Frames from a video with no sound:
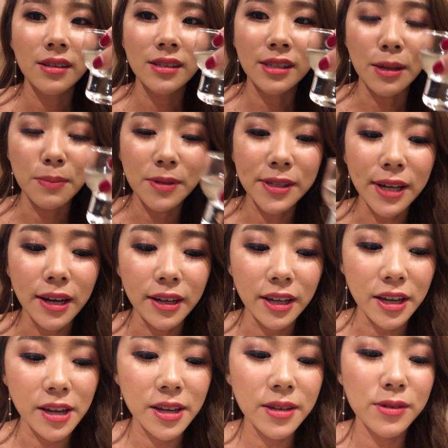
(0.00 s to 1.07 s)
some
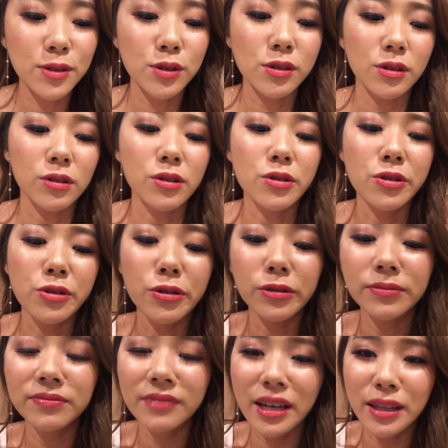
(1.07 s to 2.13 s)
sake.
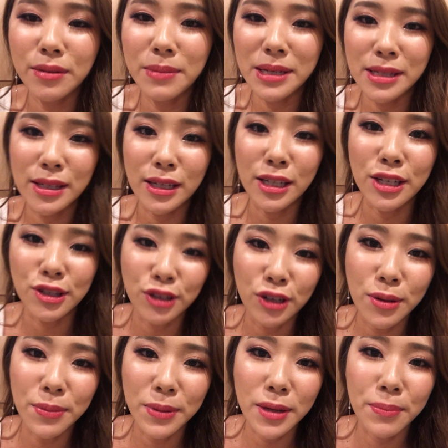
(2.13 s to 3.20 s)
So I think my skin is
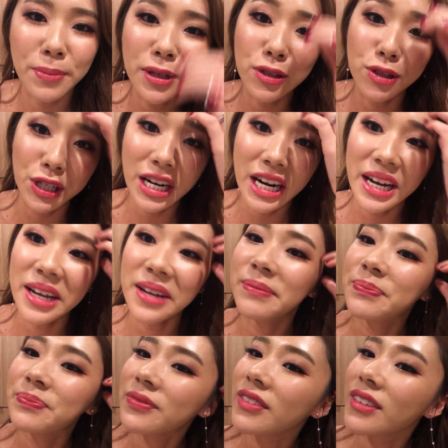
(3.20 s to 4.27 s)
gonna be a bit dry.
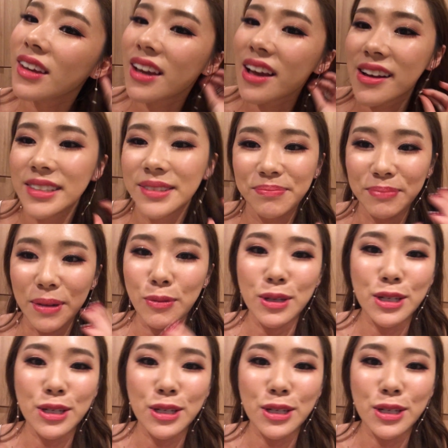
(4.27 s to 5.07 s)
but we